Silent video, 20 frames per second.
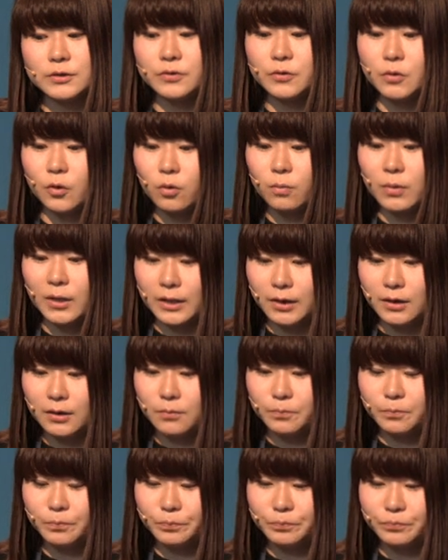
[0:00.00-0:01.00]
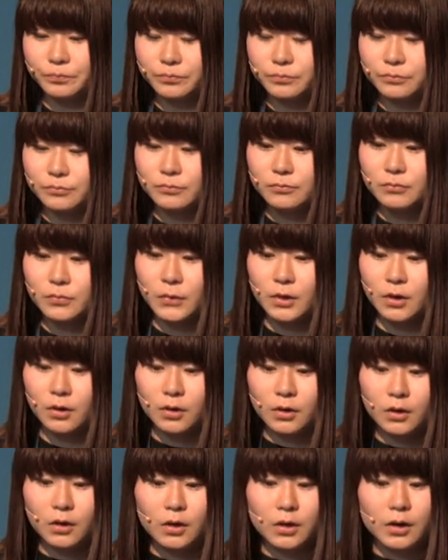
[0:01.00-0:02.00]
globally.
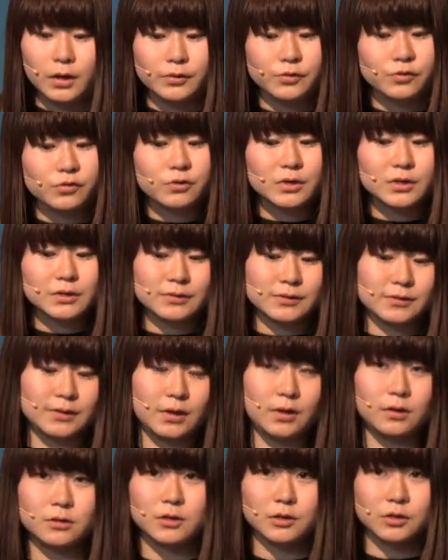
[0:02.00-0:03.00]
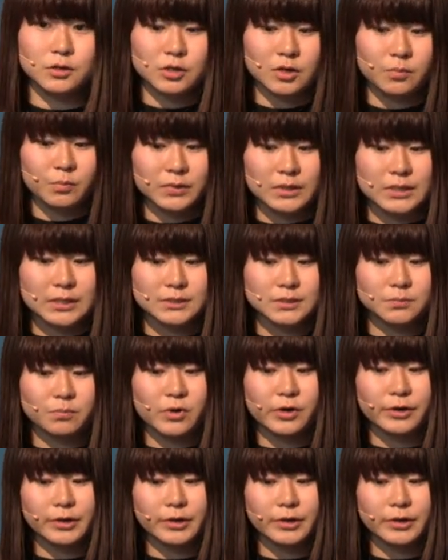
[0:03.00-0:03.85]
As you can see, the Japanese